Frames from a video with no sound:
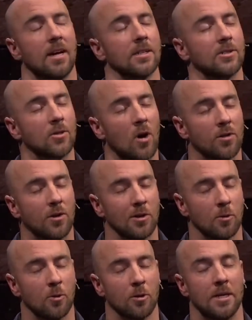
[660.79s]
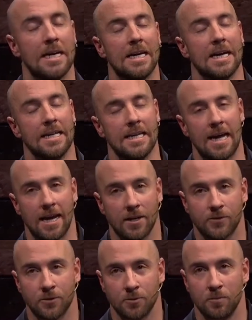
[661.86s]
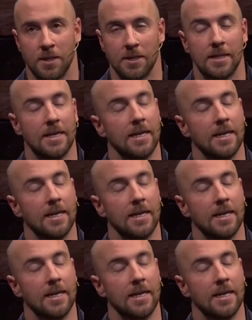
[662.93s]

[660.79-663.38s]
I sought the Lord and he answered me